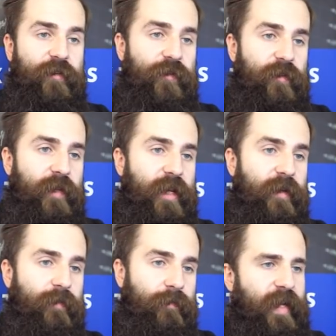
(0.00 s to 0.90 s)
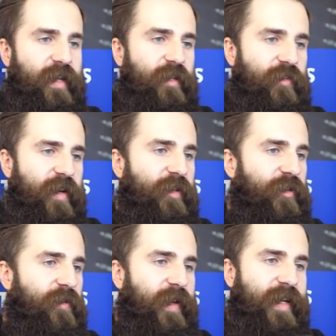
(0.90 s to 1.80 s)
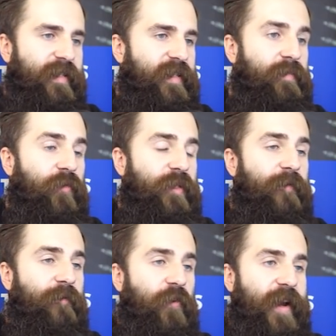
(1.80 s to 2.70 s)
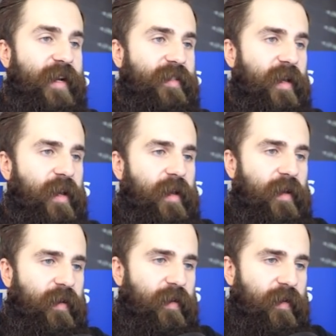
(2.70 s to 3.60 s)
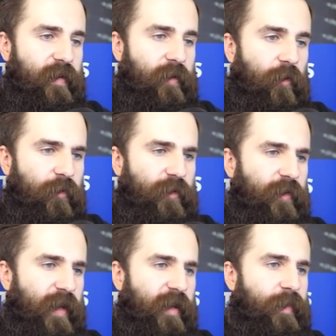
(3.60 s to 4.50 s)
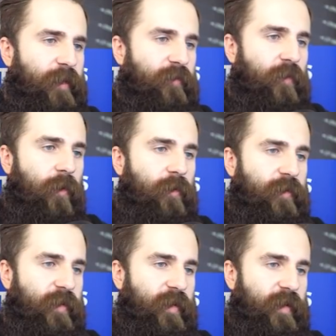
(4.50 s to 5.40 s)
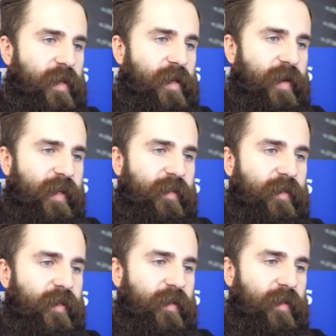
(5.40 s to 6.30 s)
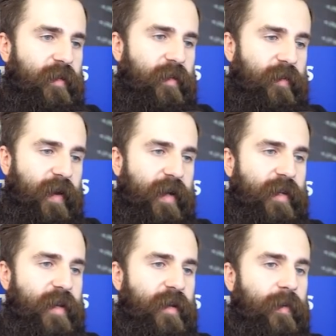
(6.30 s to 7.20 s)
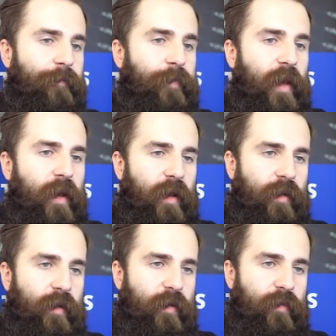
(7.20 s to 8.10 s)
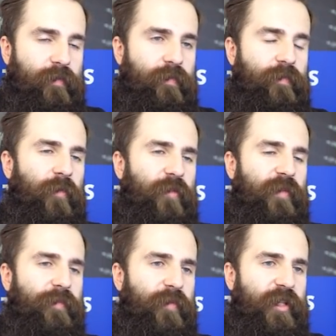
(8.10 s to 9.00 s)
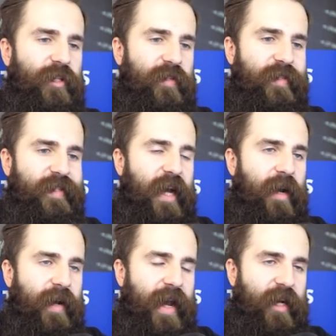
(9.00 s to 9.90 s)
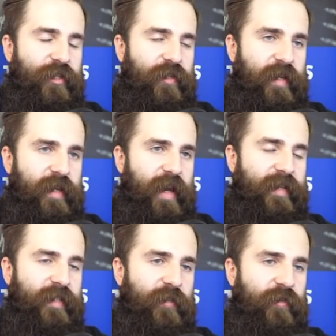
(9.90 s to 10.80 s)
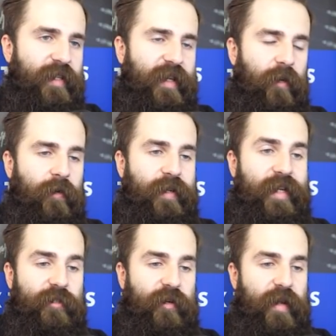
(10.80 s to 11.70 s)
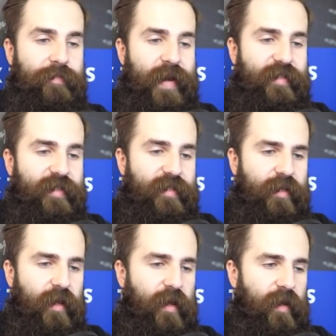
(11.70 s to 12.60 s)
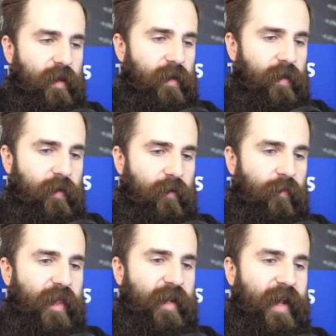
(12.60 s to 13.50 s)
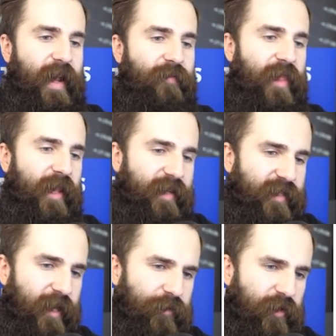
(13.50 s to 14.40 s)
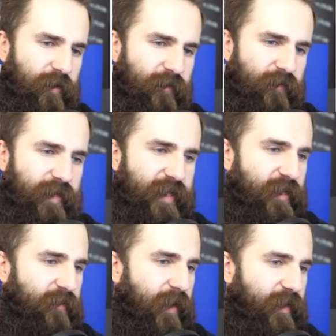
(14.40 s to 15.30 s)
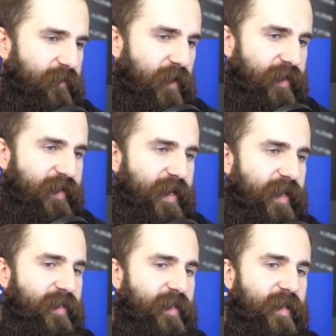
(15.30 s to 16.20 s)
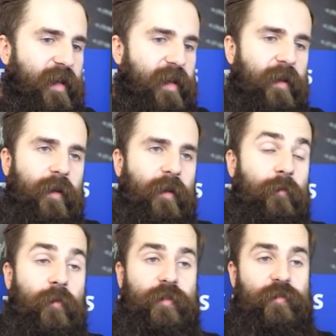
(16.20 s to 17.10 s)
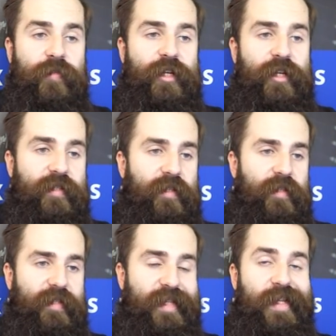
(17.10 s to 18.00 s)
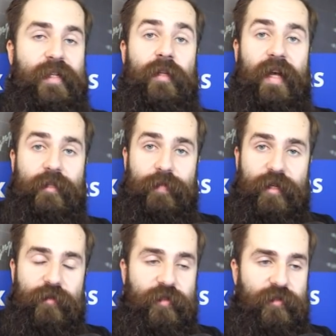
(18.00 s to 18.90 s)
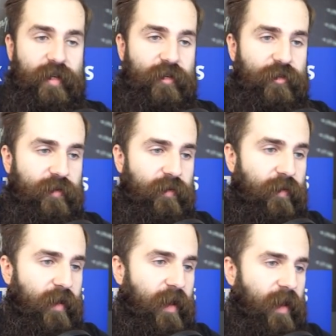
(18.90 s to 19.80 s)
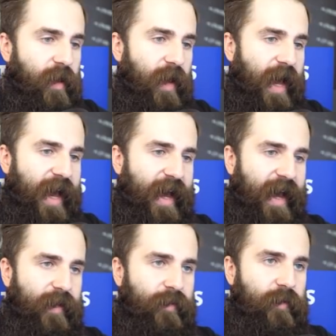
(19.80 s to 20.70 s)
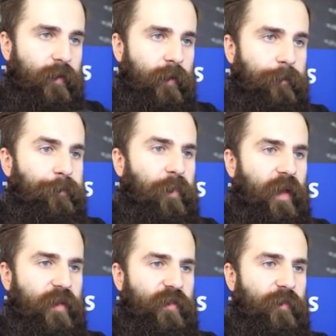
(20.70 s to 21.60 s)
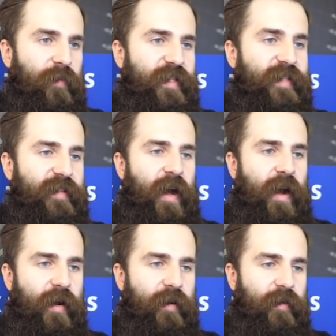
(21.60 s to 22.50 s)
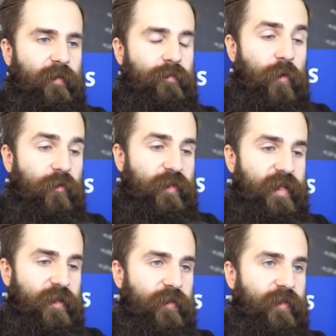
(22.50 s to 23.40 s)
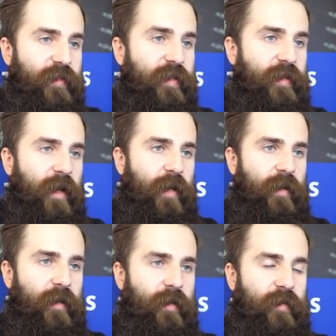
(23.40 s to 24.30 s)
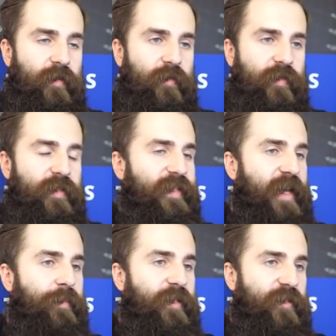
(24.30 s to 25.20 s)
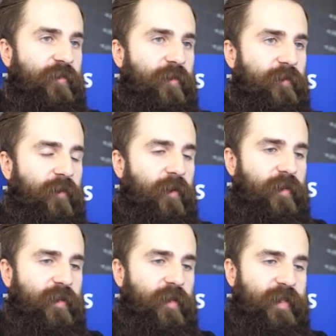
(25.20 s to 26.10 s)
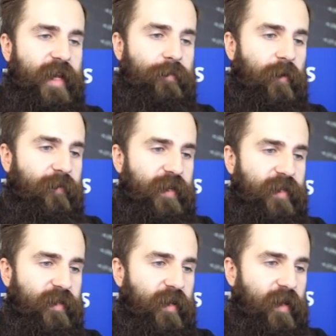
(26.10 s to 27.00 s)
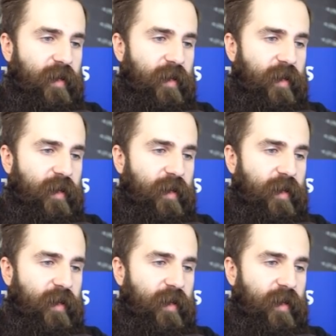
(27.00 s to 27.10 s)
unusual here. In the trading journal I can see mostly Forex, also a little bit of gold here and right here. Most of the positions are actually executed on intraday basis, with an exception of this one as far as I can see. Of course we just see the last page of the trading journal, and stop losses are mostly used. The same is true for the take profits,